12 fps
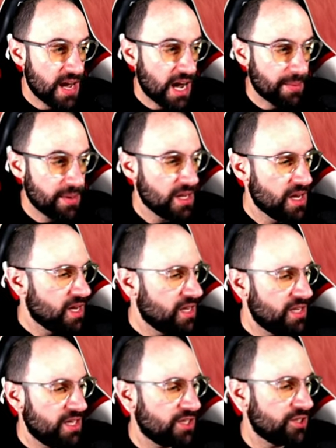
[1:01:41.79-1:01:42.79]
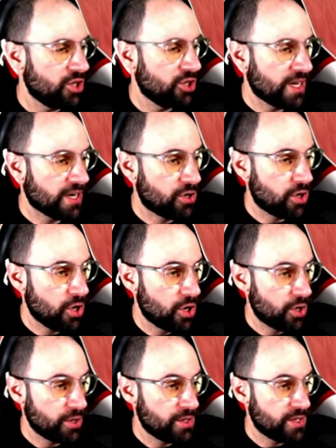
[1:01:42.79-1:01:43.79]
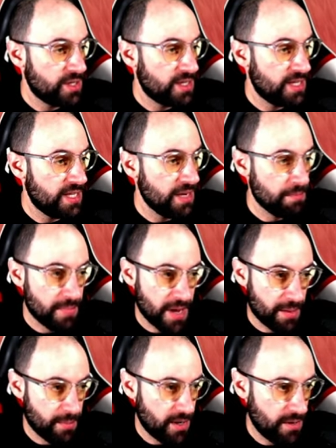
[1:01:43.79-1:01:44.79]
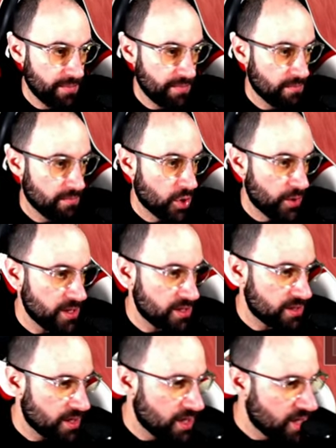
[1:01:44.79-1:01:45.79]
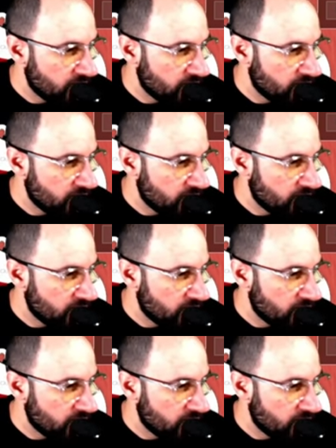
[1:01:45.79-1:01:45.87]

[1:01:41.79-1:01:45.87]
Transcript: I mean, he's not a core team member, Maurice.